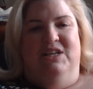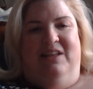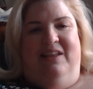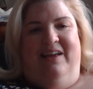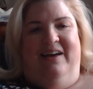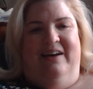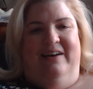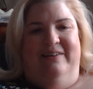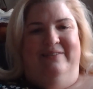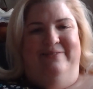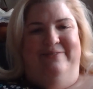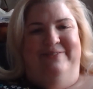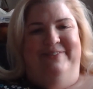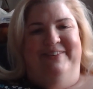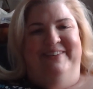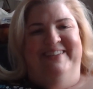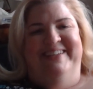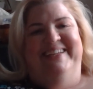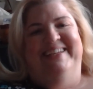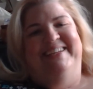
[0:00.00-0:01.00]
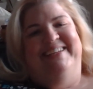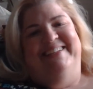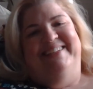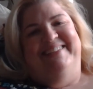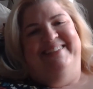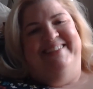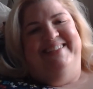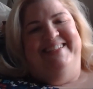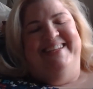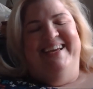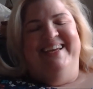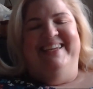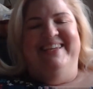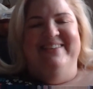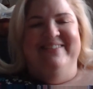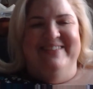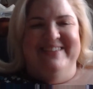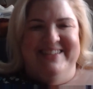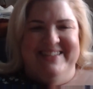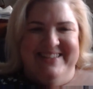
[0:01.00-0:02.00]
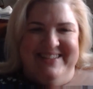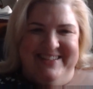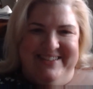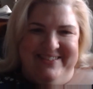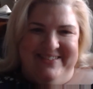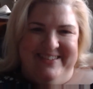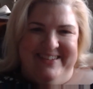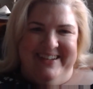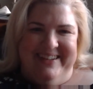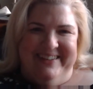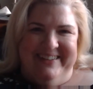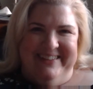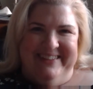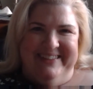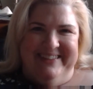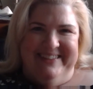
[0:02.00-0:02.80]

love to take you into the new year.